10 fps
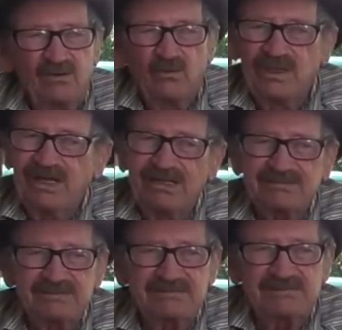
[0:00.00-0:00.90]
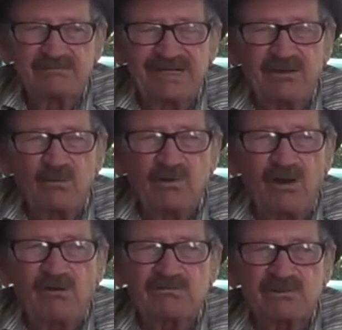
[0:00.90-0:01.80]
we got some big old
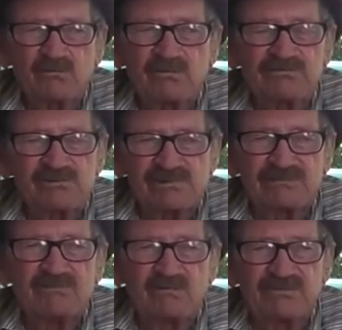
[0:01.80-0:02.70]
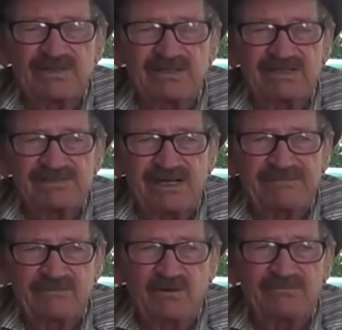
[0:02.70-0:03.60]
dogs or wolves or something over there. I, said, I
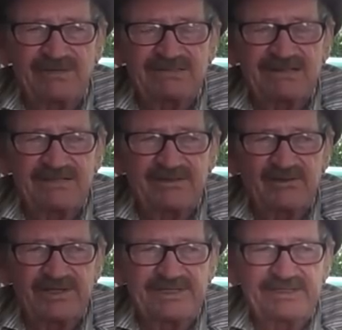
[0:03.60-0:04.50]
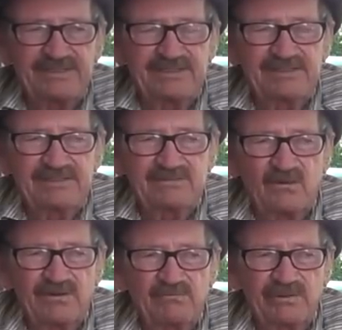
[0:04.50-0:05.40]
told him about that yearling and
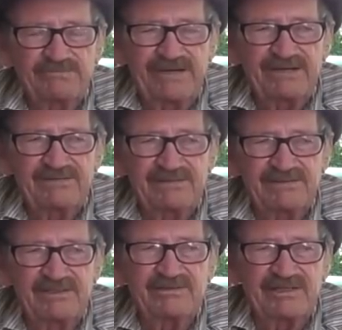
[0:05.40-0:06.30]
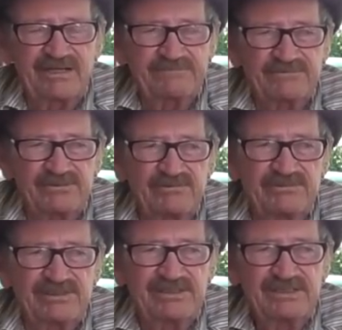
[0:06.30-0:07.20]
told him we'd found another calf or two that